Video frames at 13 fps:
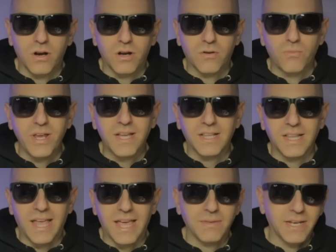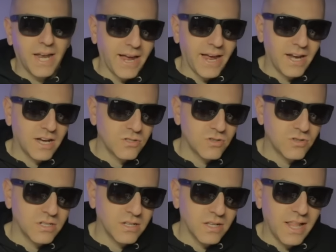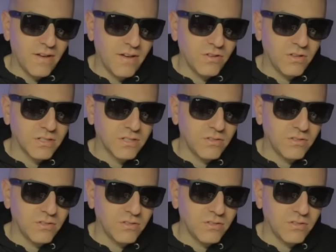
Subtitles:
reclaim the 900 level.